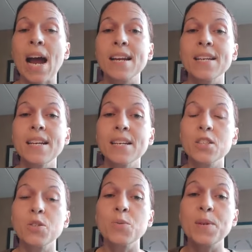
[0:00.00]
I
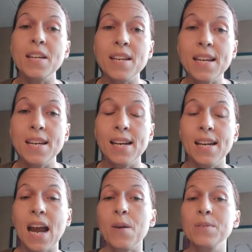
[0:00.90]
needed to be
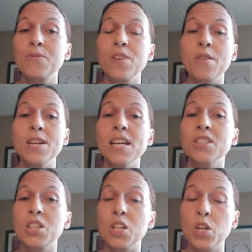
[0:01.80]
needed. I was very
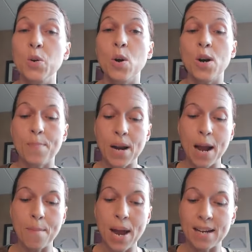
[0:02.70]
insecure, but
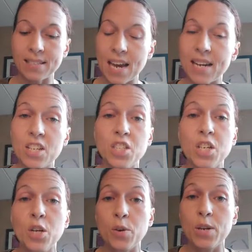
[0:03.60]
I masked that
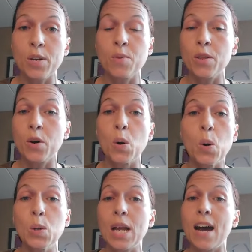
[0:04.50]
insecurity with a
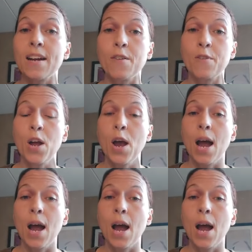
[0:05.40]
whole lot of